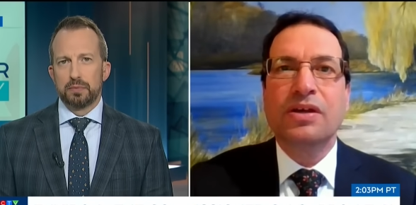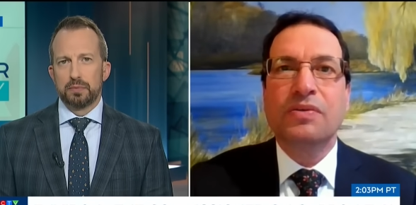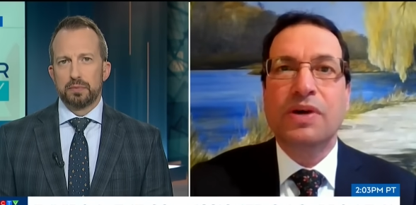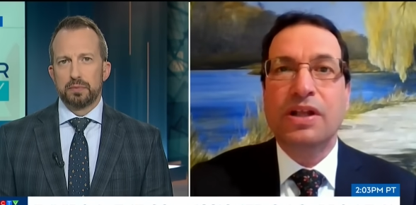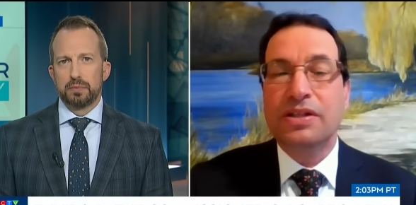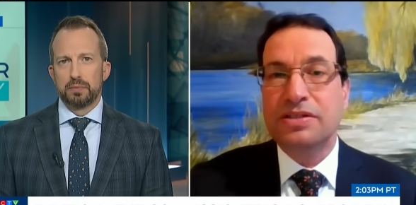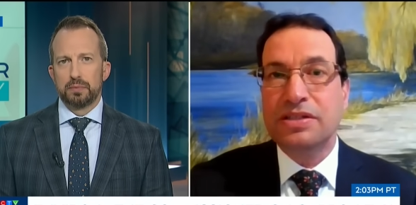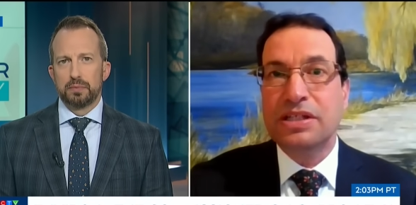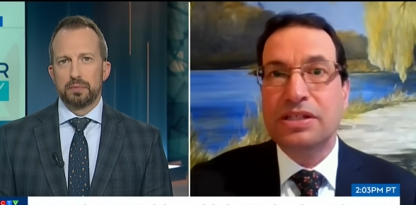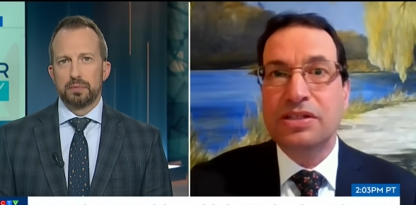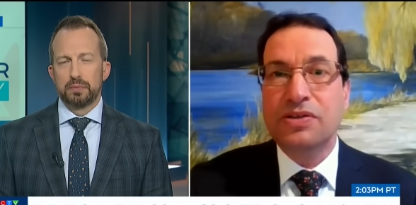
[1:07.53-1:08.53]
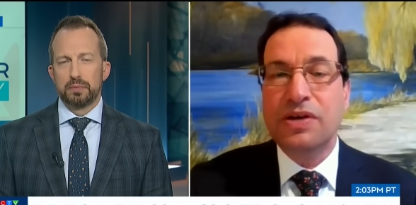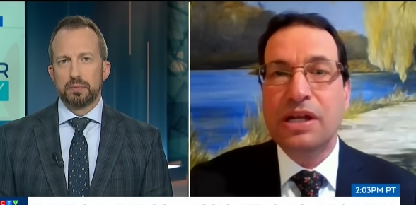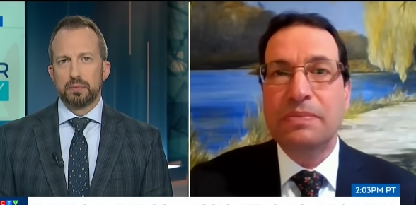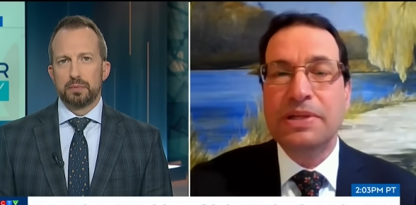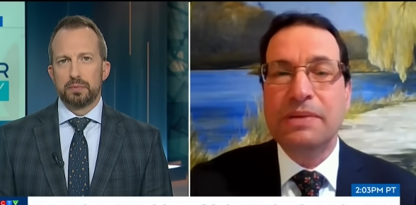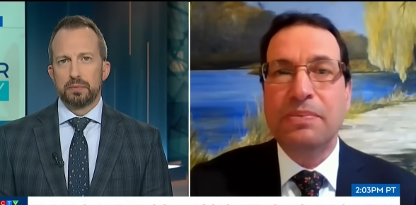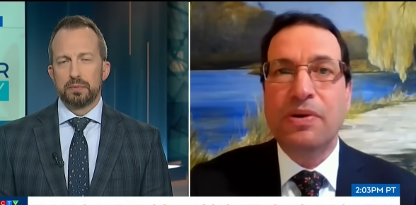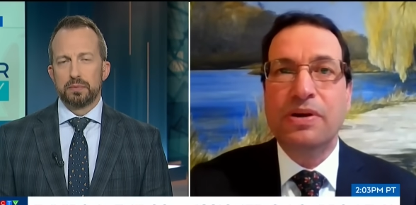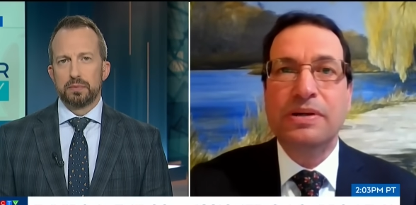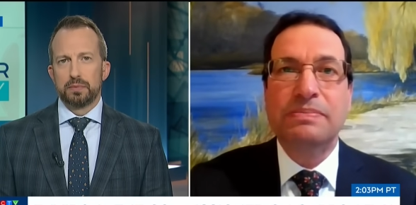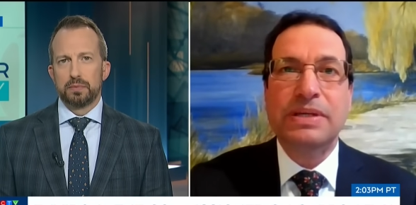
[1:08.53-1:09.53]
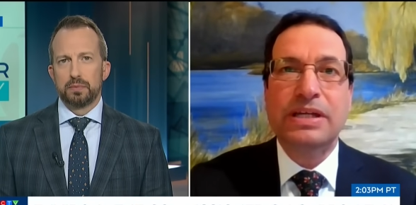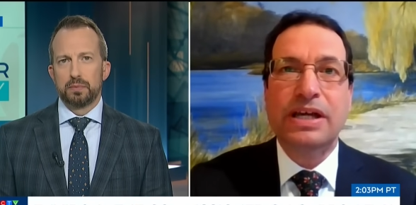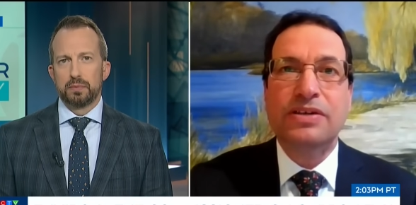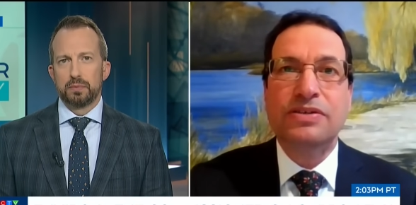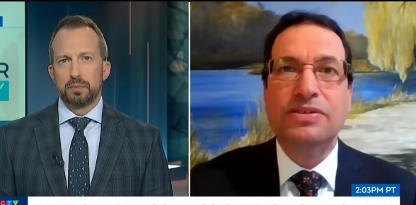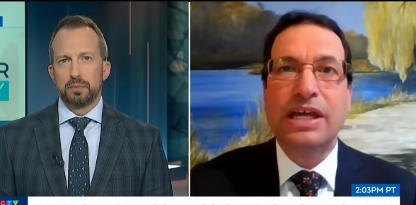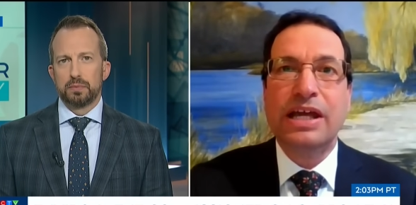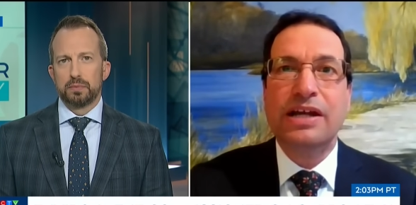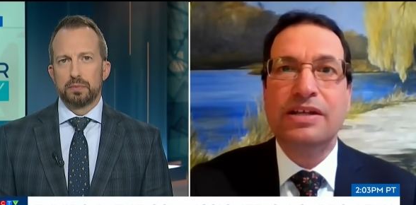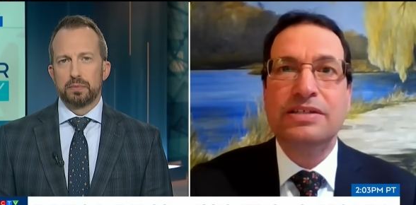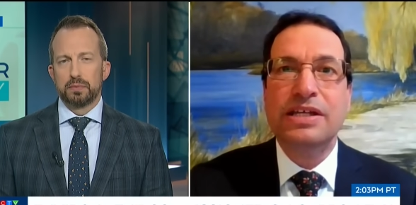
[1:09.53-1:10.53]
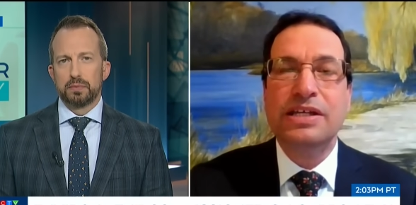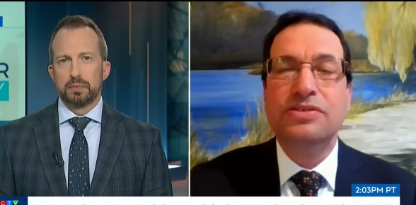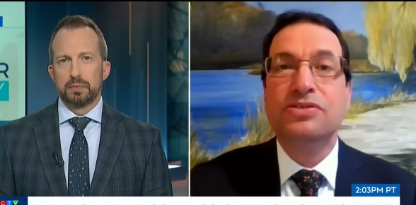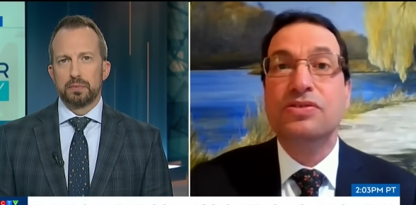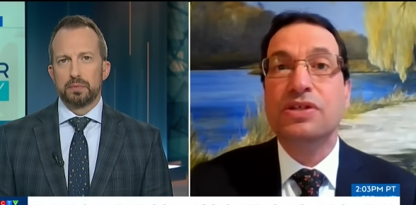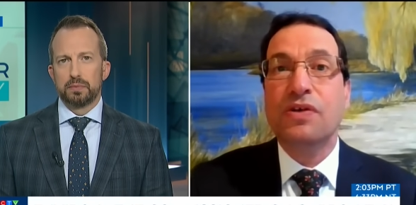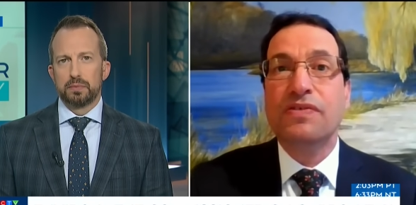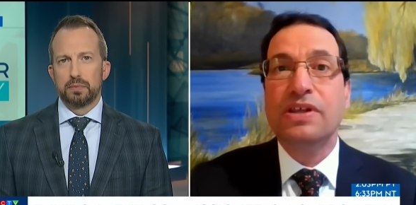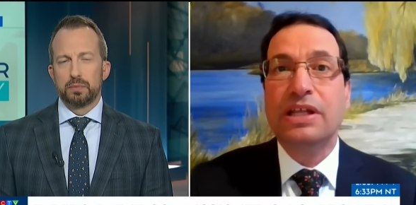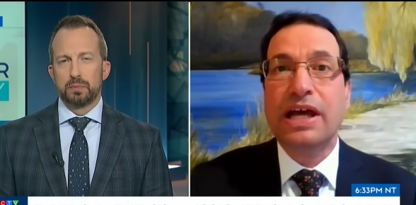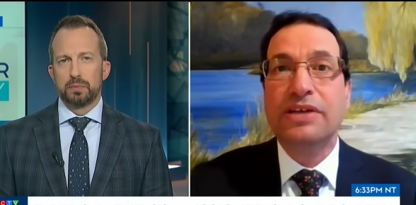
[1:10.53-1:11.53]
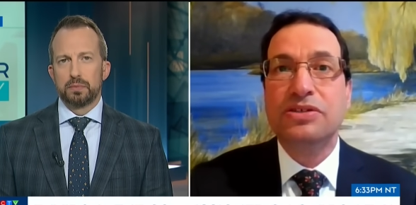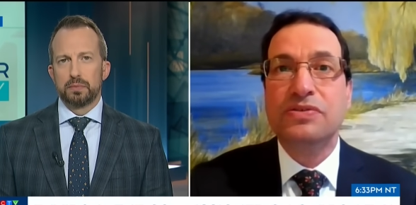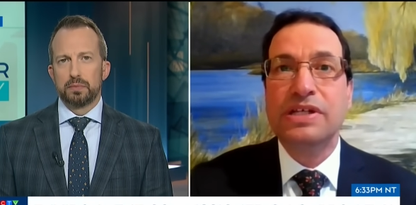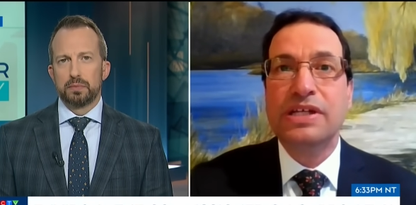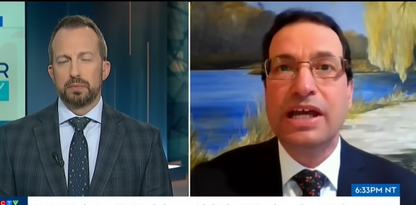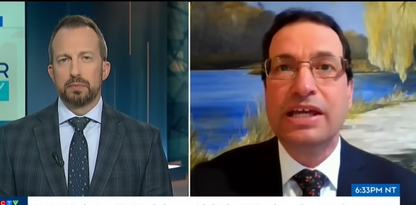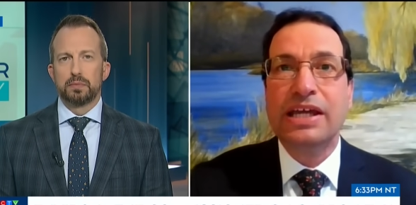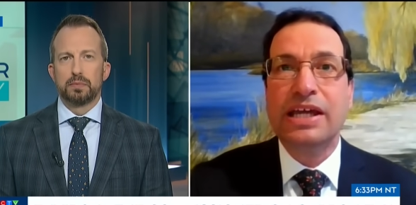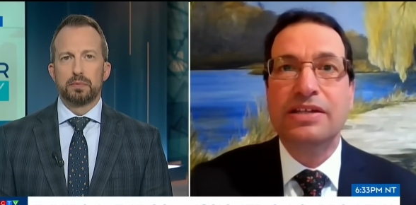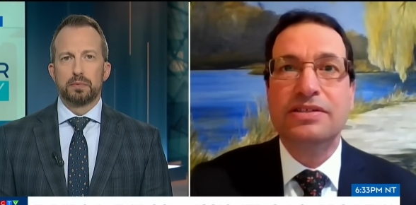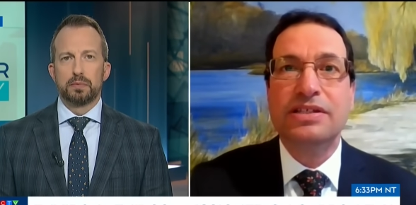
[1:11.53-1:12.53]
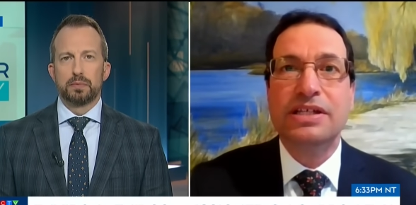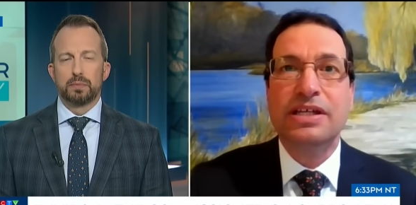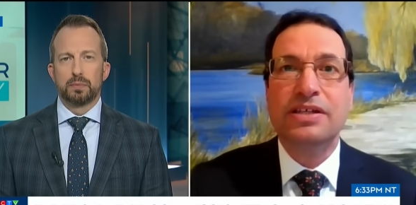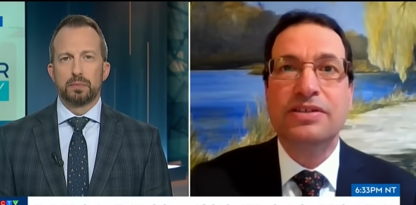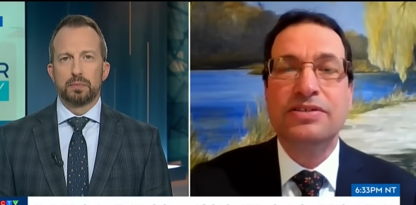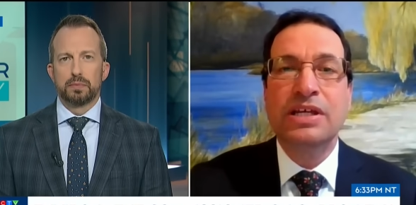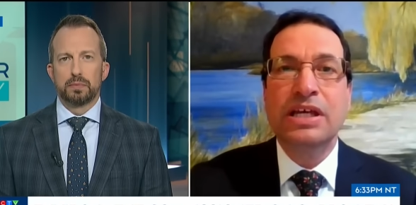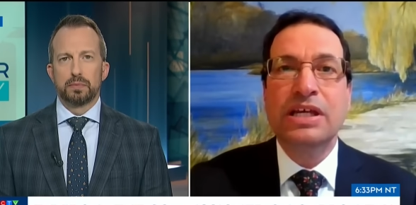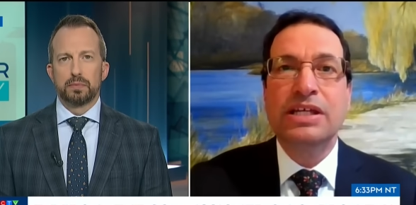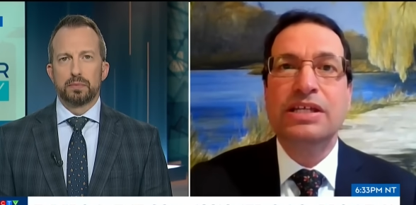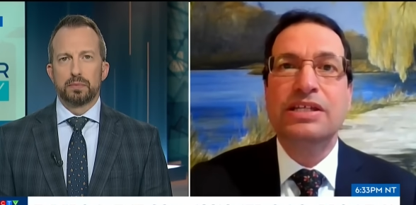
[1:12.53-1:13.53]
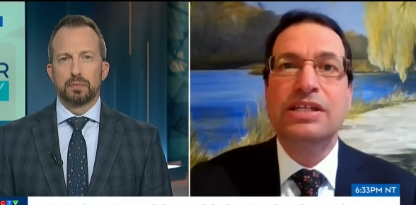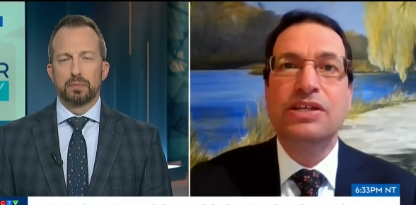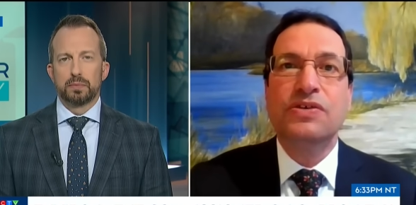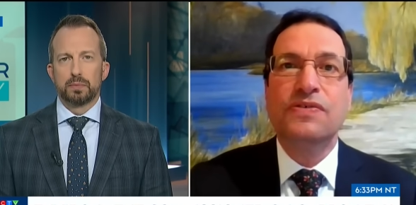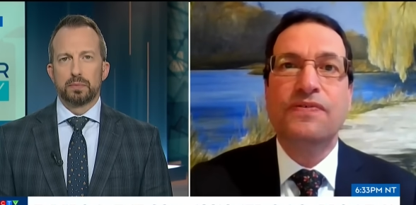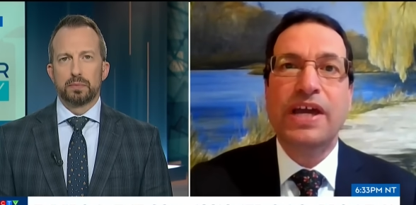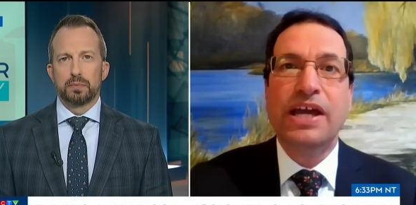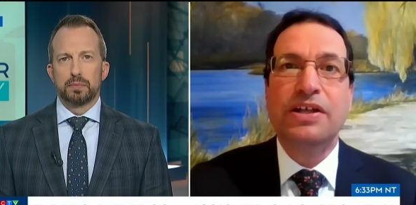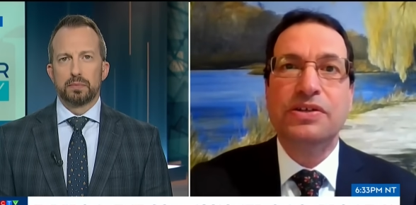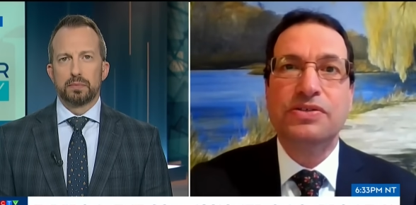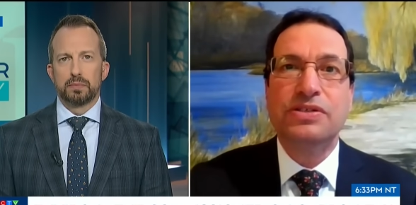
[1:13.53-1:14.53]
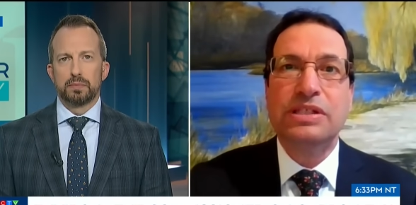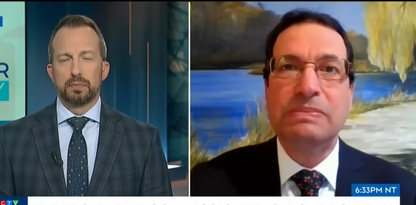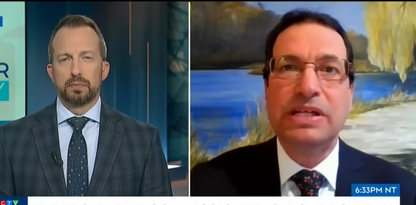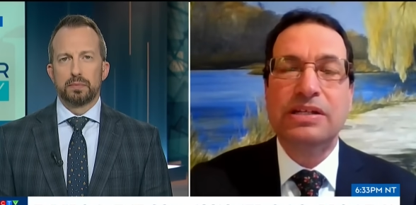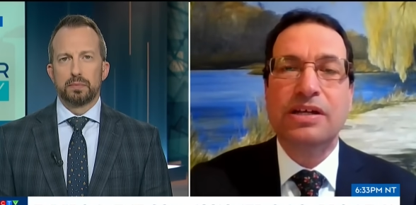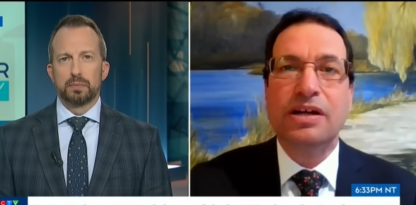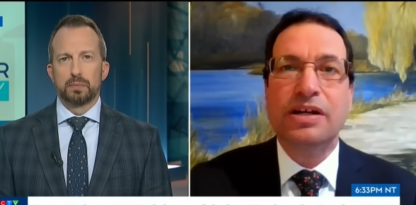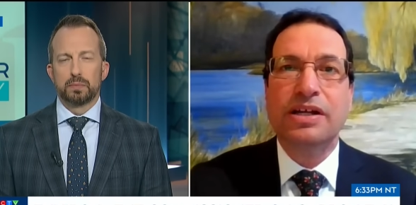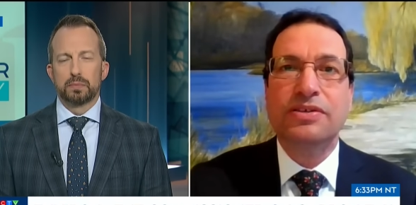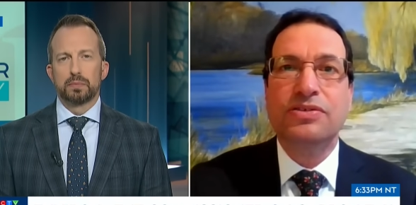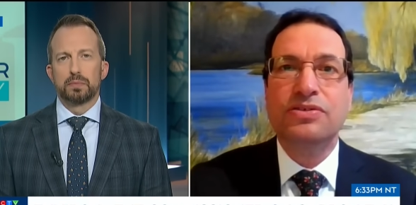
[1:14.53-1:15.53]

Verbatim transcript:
Speaker 1: Well, it's it's incredibly important because Canada's history over the last three decades is continued failures to meet targets.